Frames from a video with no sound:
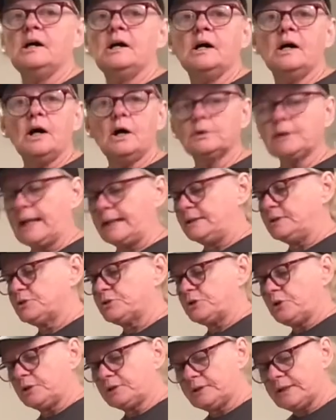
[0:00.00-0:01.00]
Okay, to
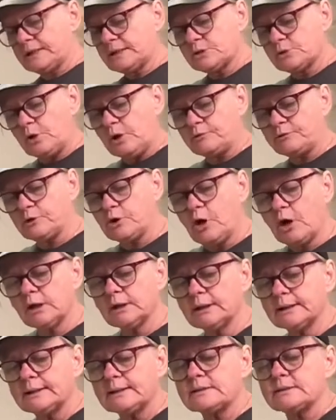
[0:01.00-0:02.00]
start things off,
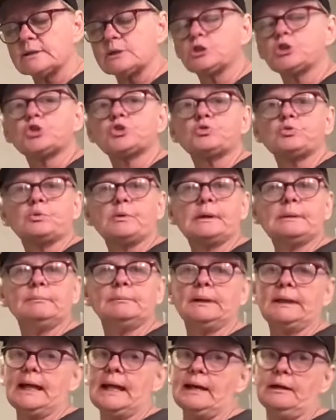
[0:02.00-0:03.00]
garlic is
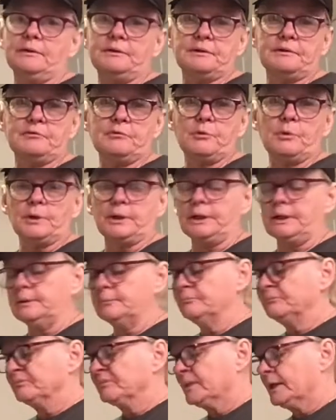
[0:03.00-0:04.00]
extremely healthy for you.
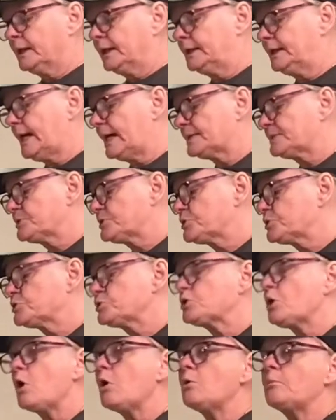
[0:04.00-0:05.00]
It has
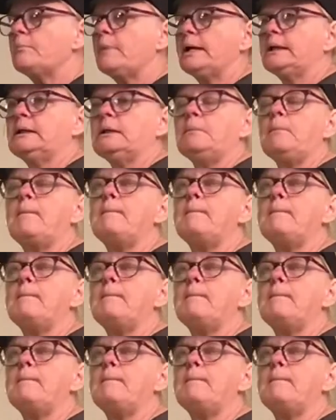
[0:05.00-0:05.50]
so many